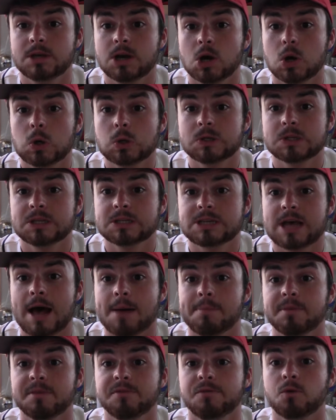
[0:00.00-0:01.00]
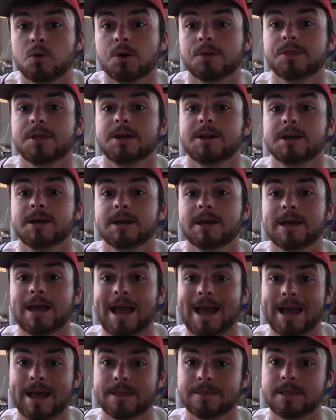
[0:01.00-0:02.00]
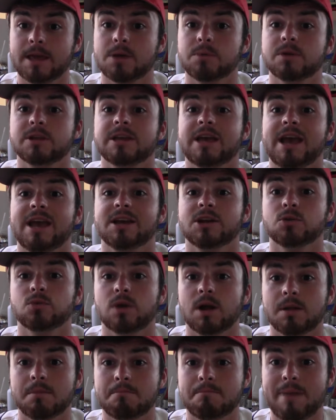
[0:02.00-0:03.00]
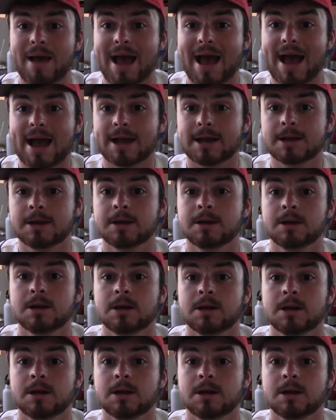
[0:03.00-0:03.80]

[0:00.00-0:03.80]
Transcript: go to the top of the fourth inning and they would gain a run back.